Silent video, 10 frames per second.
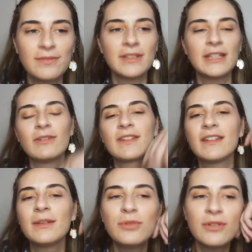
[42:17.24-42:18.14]
it was in
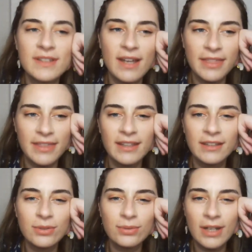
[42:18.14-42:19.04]
the movies, I think,
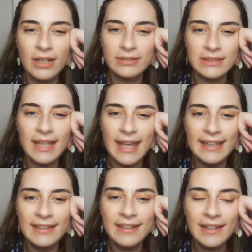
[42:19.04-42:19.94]
in
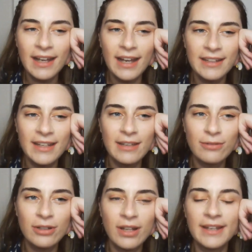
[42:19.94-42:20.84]
2008, and they
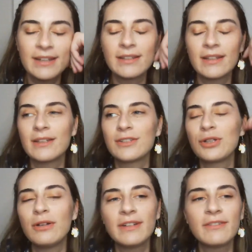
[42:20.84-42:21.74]
were like
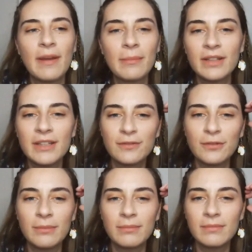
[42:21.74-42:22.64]
showing families
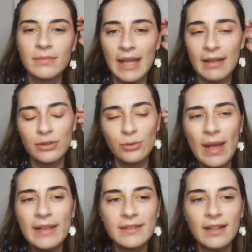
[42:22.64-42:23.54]
from
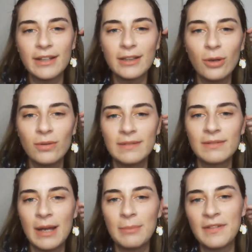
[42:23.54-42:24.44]
US, like
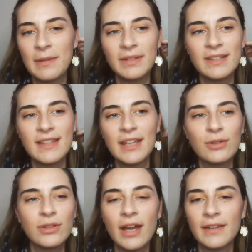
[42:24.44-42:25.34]
low-income families, they
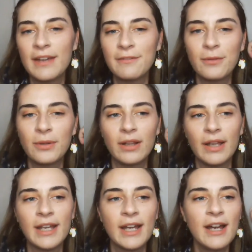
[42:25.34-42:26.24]
could not afford
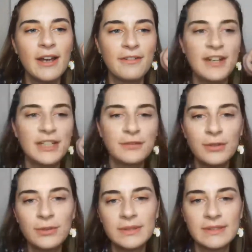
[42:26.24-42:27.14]
like fresh
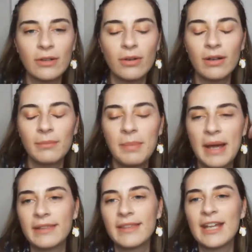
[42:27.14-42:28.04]
fruits,
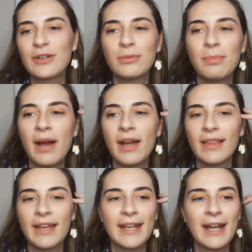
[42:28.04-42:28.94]
but they could buy
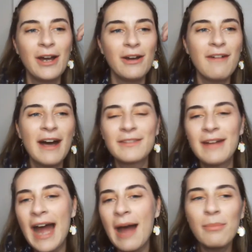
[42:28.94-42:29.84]
like one
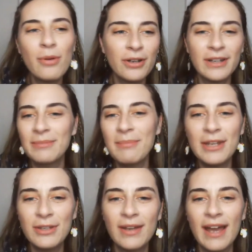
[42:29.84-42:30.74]
hamburger
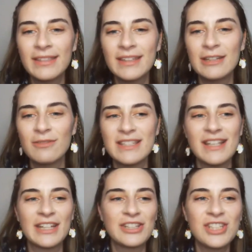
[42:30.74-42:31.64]
menu, and it was
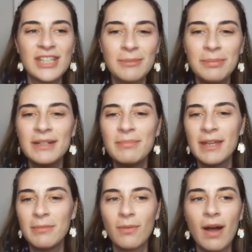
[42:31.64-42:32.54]
like cheaper,
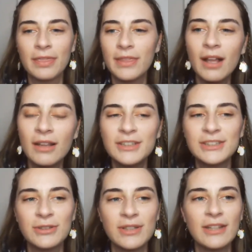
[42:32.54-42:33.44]
maybe $1.
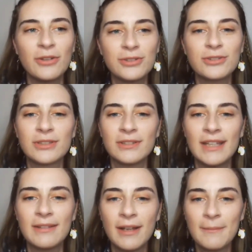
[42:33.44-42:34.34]
So in order to
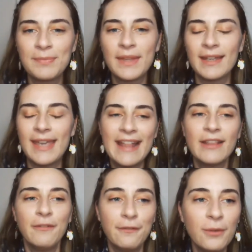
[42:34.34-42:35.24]

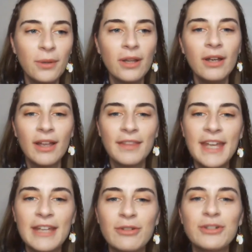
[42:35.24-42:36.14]
get full,
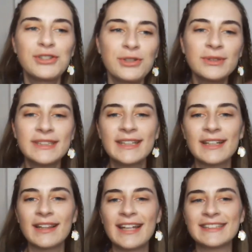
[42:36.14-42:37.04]
they were
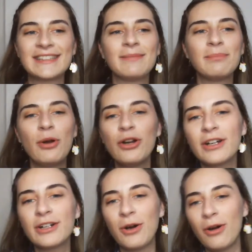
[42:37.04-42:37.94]
choosing, let's say,
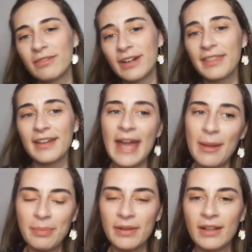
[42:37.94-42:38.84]
burger over the
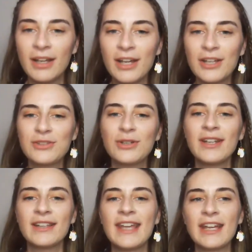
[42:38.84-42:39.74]
apple so
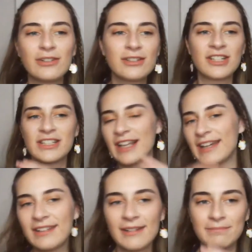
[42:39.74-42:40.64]
that they could just
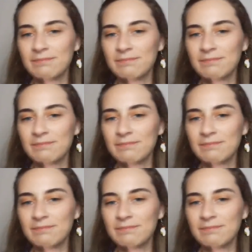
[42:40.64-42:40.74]
like